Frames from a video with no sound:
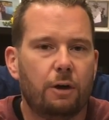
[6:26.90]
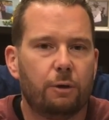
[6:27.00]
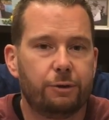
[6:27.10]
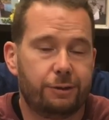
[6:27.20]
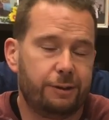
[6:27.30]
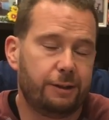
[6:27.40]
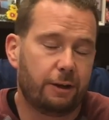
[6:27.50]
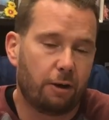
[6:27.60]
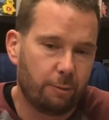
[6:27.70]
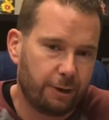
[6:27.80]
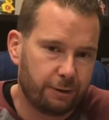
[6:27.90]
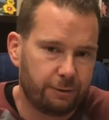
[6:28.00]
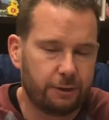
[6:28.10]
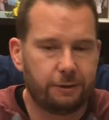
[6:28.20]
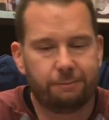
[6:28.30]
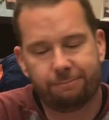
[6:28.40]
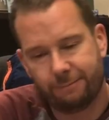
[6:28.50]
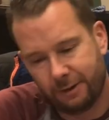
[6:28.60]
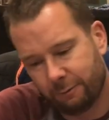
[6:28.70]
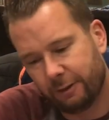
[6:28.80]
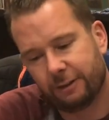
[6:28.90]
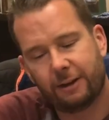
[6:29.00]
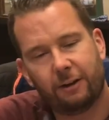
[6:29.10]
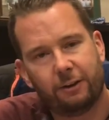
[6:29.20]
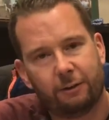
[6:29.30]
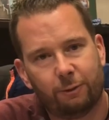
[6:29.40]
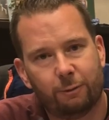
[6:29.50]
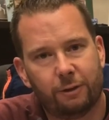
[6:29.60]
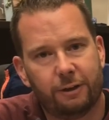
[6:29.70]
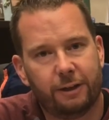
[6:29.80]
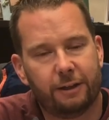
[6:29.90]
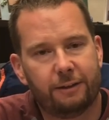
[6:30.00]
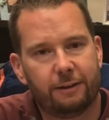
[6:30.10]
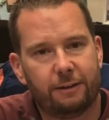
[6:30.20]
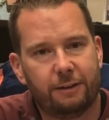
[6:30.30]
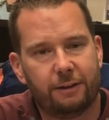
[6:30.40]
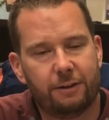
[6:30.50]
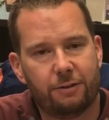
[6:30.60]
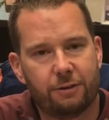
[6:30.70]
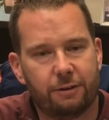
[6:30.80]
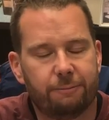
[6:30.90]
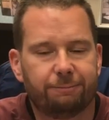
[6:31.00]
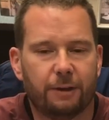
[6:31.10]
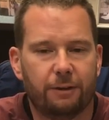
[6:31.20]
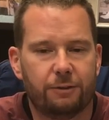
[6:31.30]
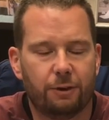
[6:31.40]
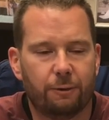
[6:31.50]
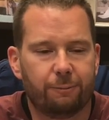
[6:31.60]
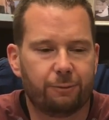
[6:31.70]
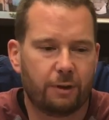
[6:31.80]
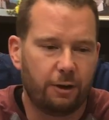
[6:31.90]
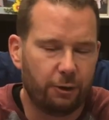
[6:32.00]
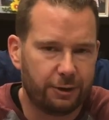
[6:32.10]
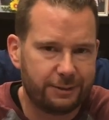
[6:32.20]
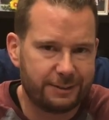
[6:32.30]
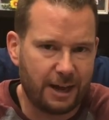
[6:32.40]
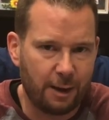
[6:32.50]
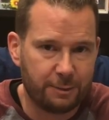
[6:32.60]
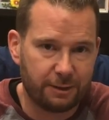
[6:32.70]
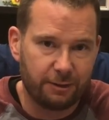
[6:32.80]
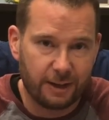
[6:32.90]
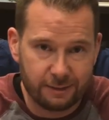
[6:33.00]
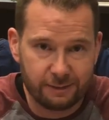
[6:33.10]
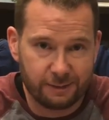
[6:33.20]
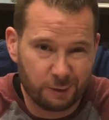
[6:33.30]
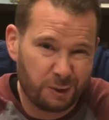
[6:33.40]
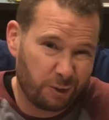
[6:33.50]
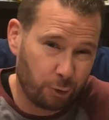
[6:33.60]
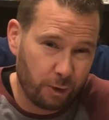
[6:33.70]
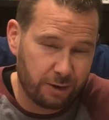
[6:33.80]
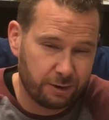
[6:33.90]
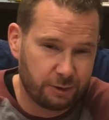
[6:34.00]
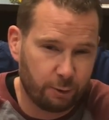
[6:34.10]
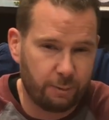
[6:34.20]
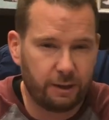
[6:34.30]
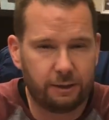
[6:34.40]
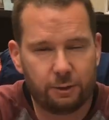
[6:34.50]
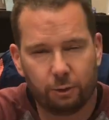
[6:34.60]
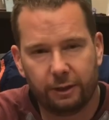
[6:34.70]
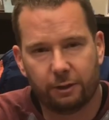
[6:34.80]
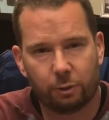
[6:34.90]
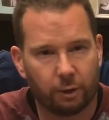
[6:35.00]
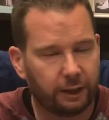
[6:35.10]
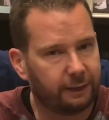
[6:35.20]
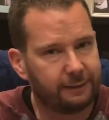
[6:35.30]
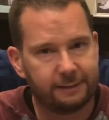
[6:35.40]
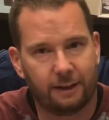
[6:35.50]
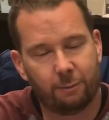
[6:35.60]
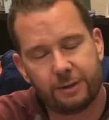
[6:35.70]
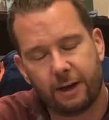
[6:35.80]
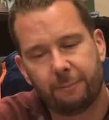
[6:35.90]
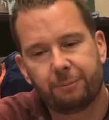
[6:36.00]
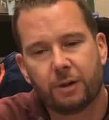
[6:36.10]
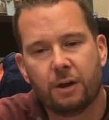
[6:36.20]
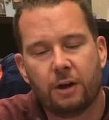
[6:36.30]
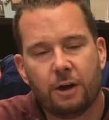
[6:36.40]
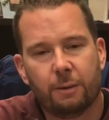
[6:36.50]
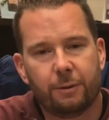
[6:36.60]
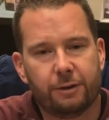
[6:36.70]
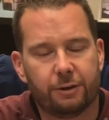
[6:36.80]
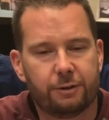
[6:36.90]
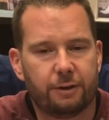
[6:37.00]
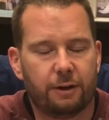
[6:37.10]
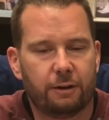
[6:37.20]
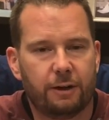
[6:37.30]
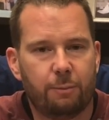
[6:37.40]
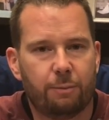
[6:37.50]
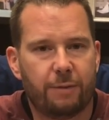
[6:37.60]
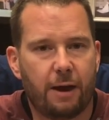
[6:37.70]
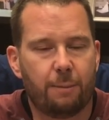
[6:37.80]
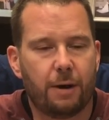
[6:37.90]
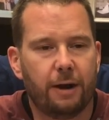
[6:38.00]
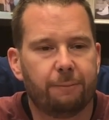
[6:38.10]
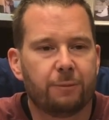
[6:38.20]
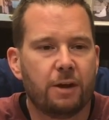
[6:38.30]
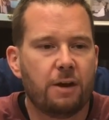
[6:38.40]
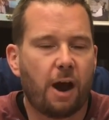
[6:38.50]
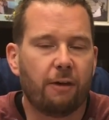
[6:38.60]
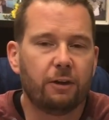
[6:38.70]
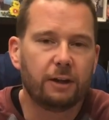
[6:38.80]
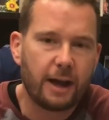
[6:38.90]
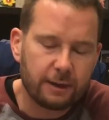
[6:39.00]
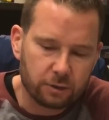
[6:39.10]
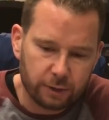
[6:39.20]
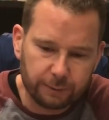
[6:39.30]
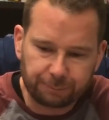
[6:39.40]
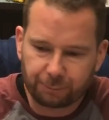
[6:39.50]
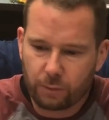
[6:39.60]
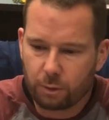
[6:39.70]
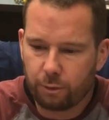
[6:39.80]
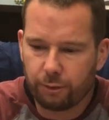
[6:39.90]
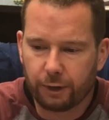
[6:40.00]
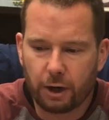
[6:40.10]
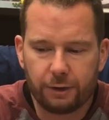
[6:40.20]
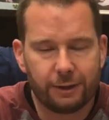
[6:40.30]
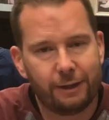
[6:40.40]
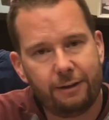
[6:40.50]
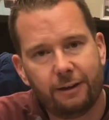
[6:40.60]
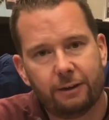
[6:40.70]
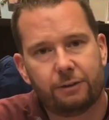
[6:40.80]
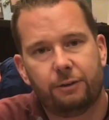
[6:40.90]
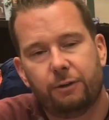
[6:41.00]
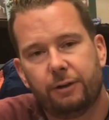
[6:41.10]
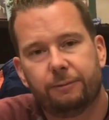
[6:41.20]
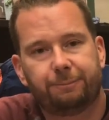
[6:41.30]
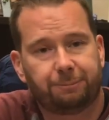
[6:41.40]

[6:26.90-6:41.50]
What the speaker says: we'll just need to call the parents first, then we can dial 911 and get the attention. And so I know that time is of the essence in those situations, so we may need 2 leaders working at the same time, but just keep that in mind. And then lastly, with regard to anything a student,